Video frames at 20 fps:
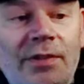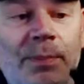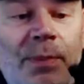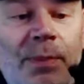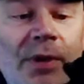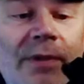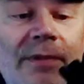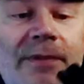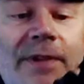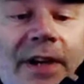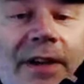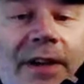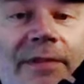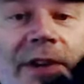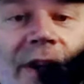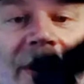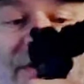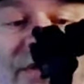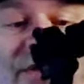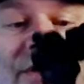built very,
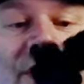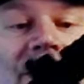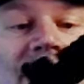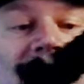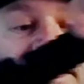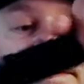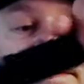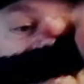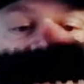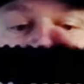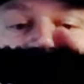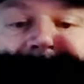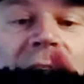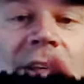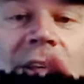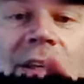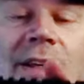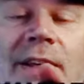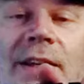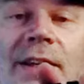very solid.
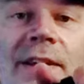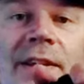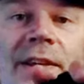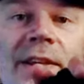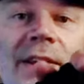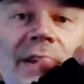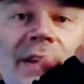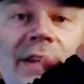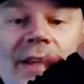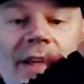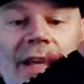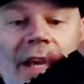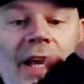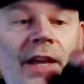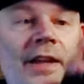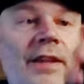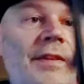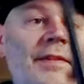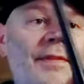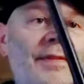
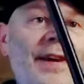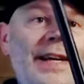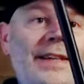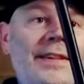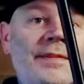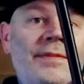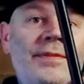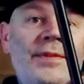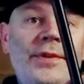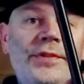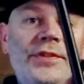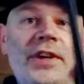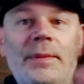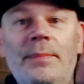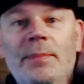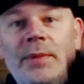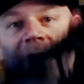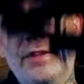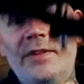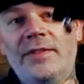And the fact it folds
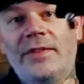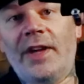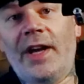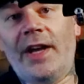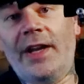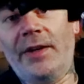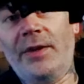up is kind of